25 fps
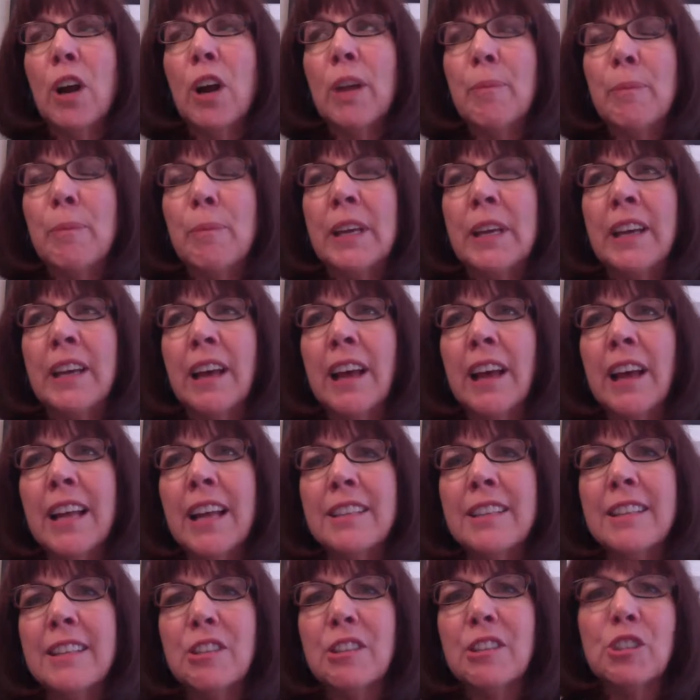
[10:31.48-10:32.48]

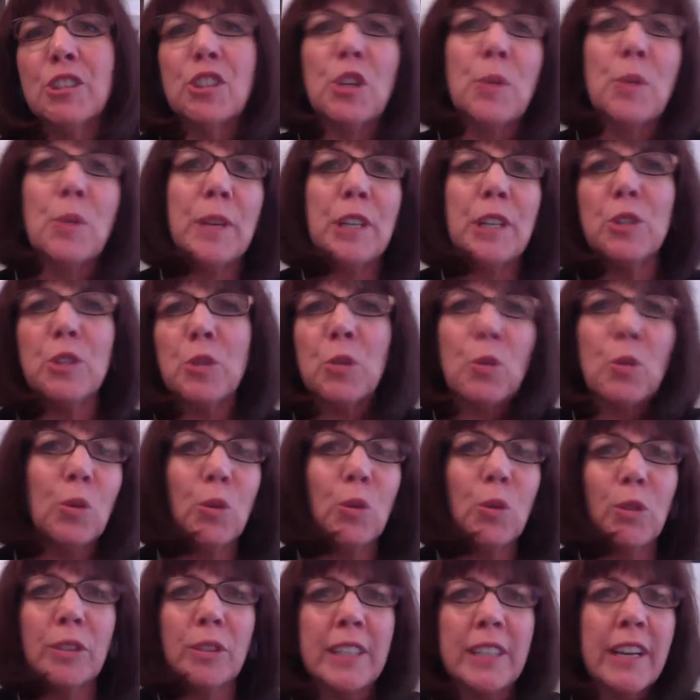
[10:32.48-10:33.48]
because there's so many
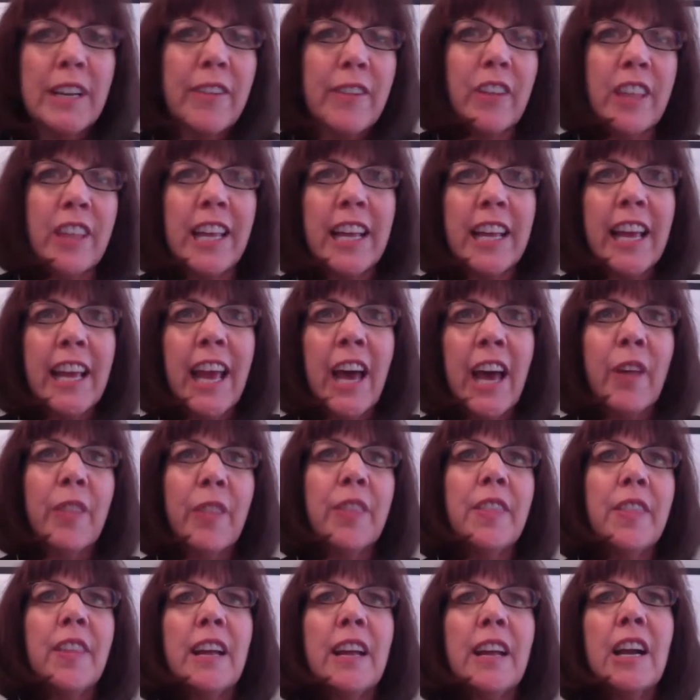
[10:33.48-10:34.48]
tools and everything out
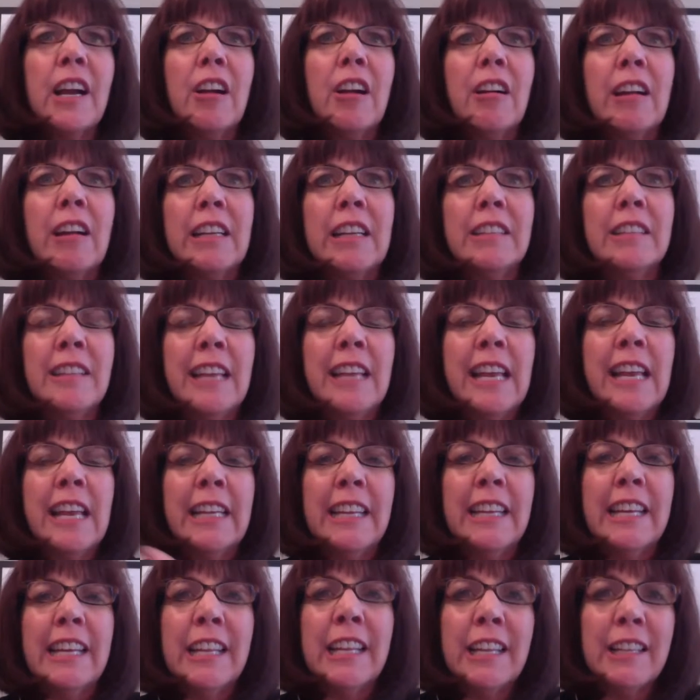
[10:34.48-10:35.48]
there, and it
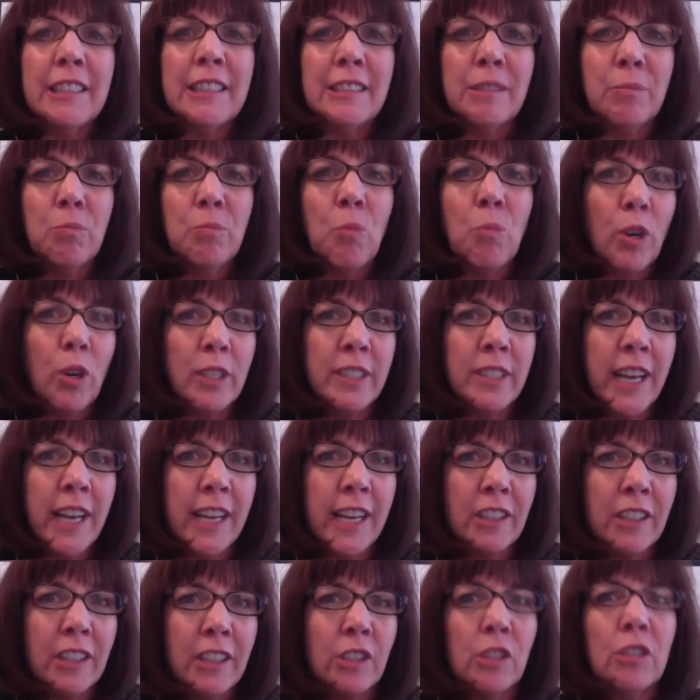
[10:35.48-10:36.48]
is more
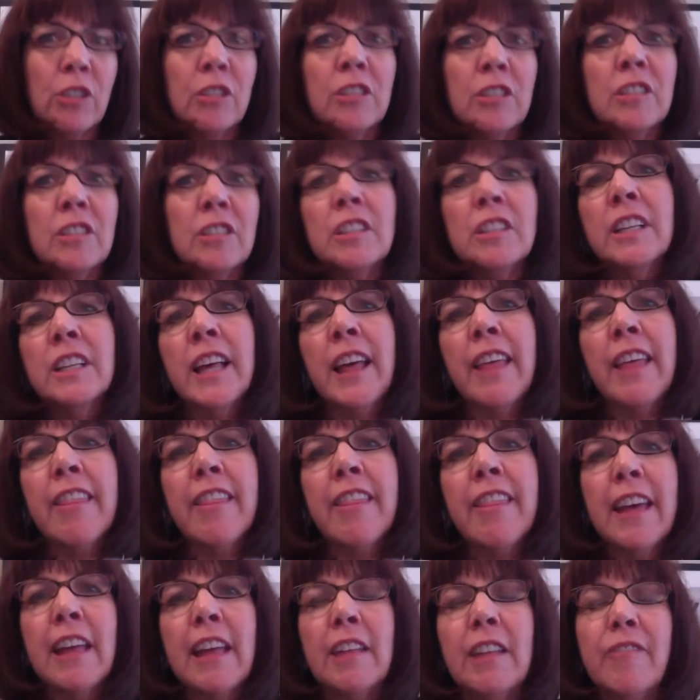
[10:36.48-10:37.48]
technical,
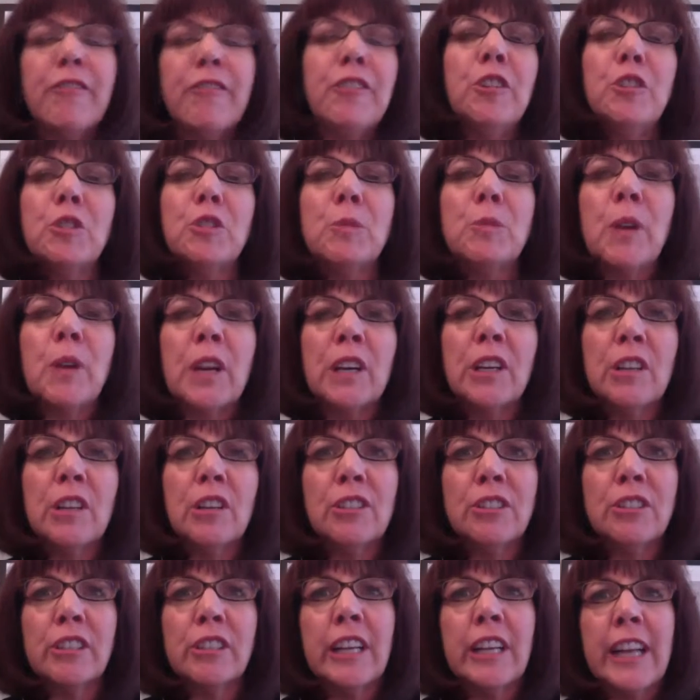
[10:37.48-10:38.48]
that future
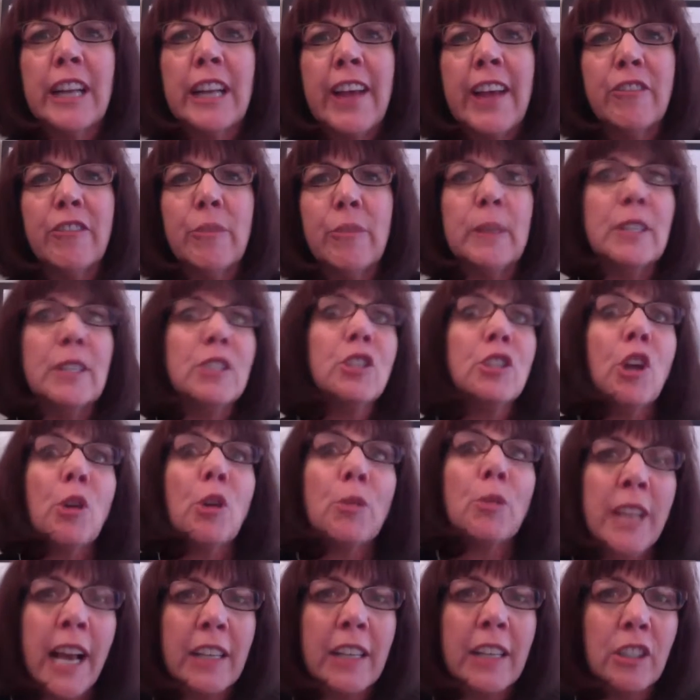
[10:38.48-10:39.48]
marketers are going to have to be so
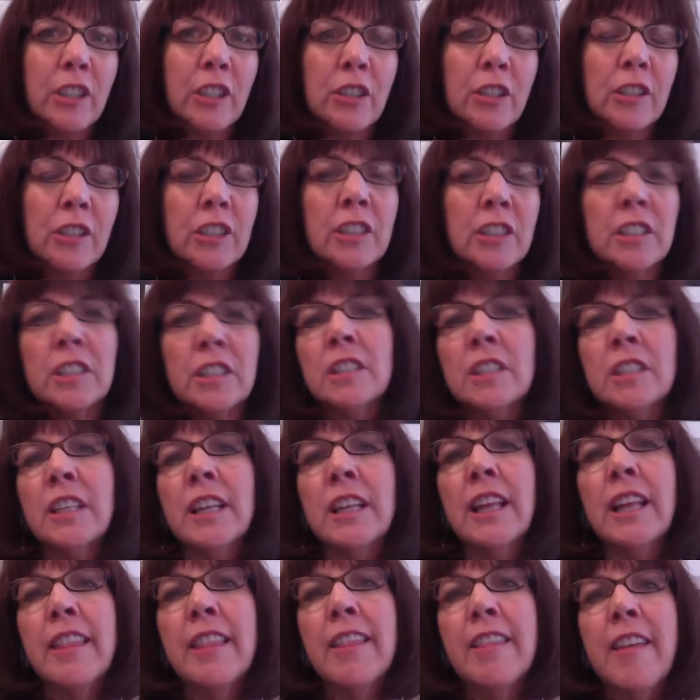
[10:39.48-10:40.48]
technical
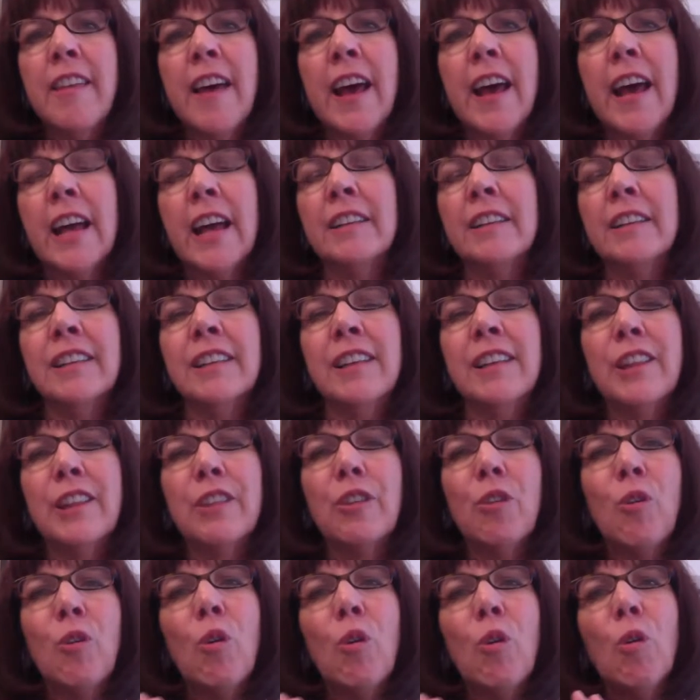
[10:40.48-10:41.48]
that the
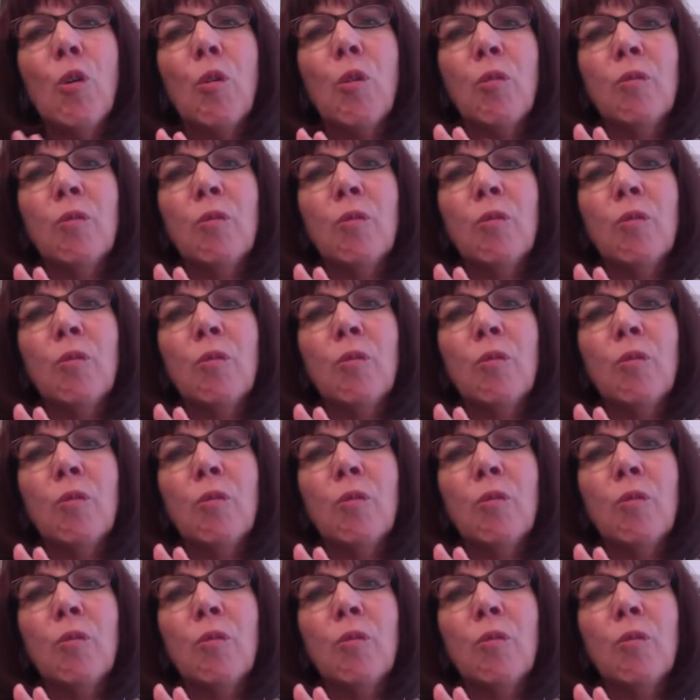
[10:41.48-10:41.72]
whole